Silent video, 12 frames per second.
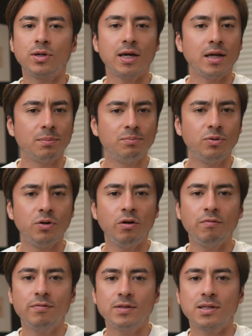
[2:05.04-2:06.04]
kind of
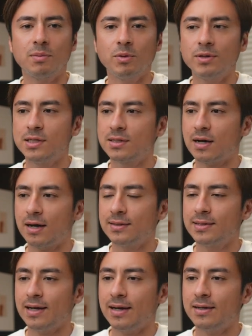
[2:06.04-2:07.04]
approve some of these
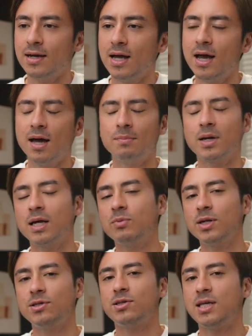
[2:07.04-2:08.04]
content, but I
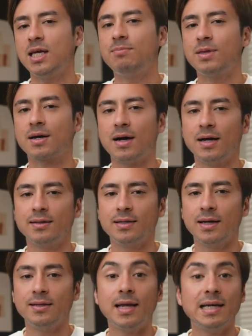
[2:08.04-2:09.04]
wanted to keep the
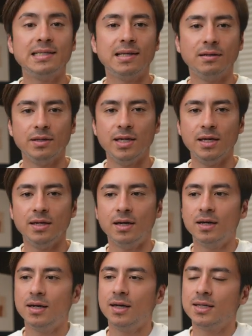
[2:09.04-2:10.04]
content nice and lean
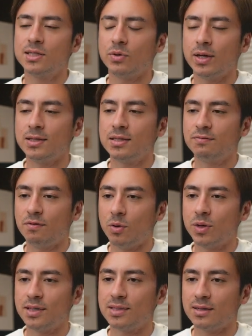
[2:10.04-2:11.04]
so that's
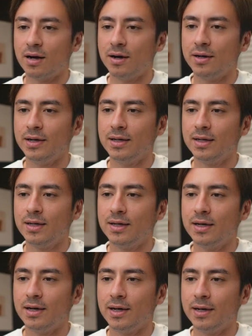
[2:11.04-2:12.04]
focused on
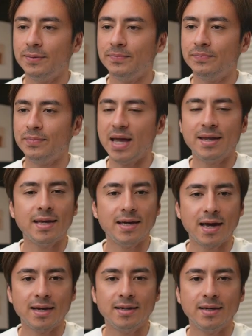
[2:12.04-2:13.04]
um,
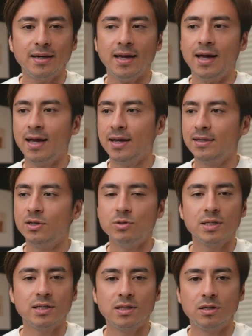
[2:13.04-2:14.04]
n8n and
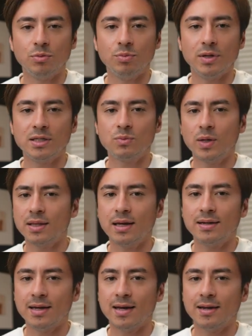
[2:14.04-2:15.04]
using Supabase with
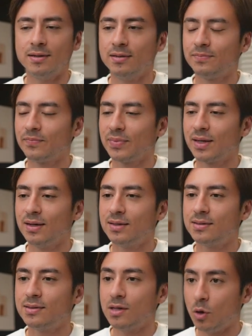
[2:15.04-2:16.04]
n8n.
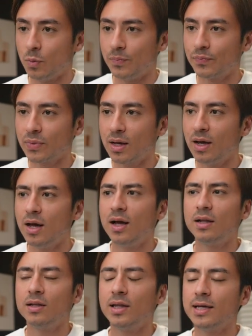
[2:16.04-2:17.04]
So
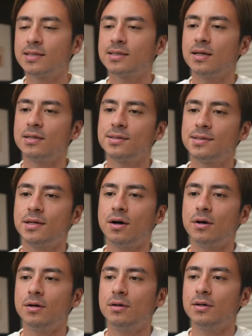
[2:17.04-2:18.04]
let's
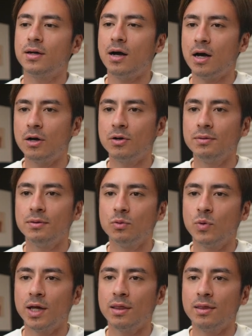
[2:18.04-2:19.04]
start out
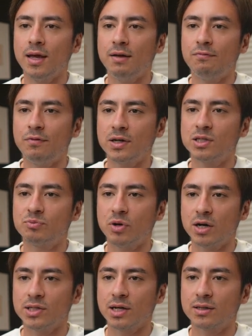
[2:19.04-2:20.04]
with a fresh
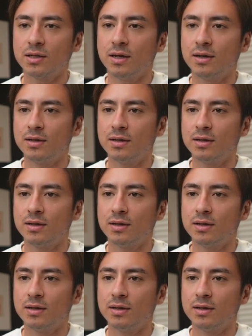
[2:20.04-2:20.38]
project.